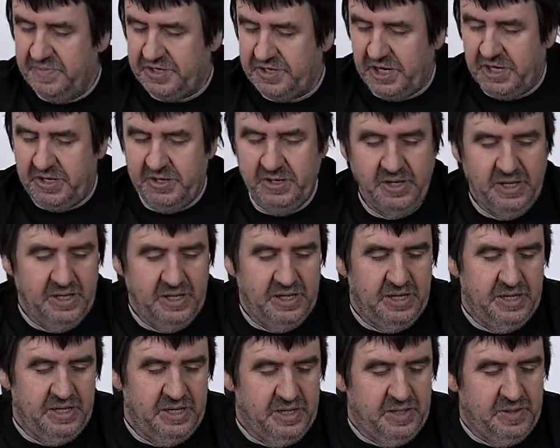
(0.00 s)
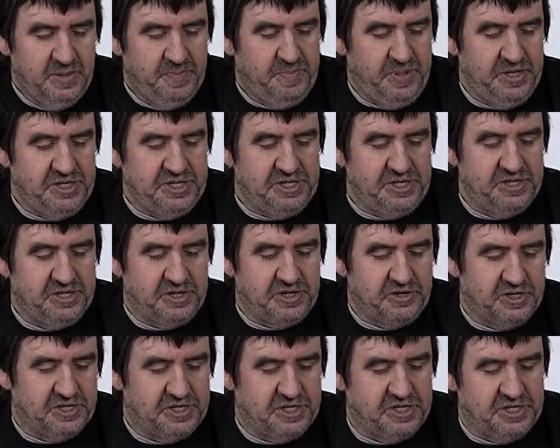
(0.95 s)
So piston
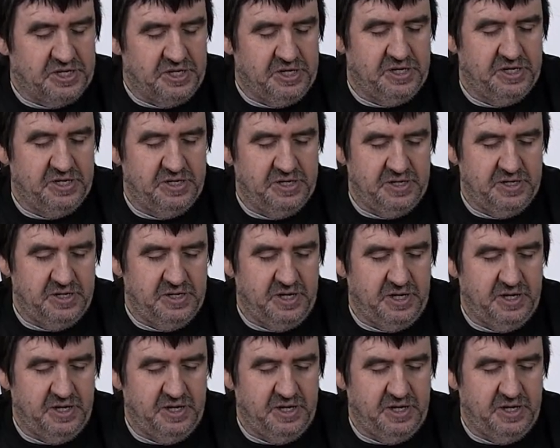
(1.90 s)
sizes on